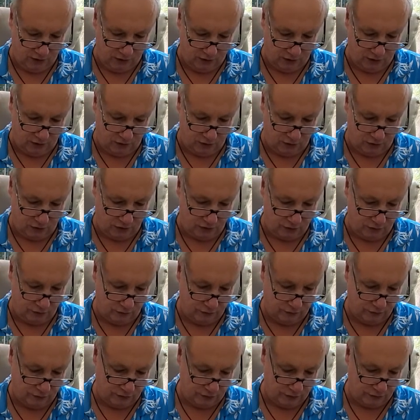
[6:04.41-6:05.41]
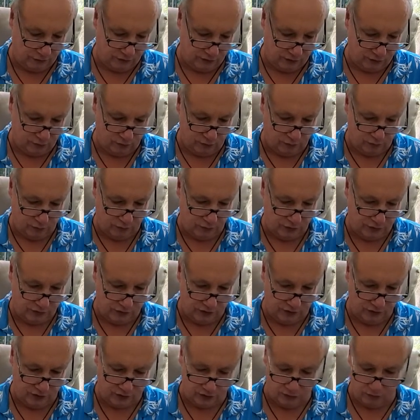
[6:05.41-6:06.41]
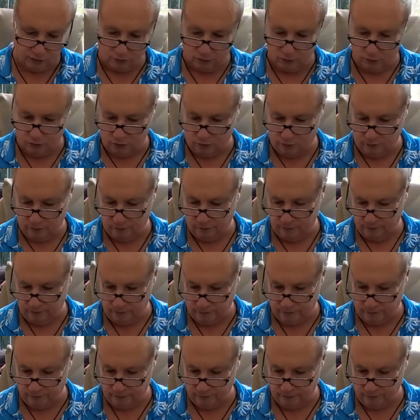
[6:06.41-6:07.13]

You know, that earth energy would appreciate the world.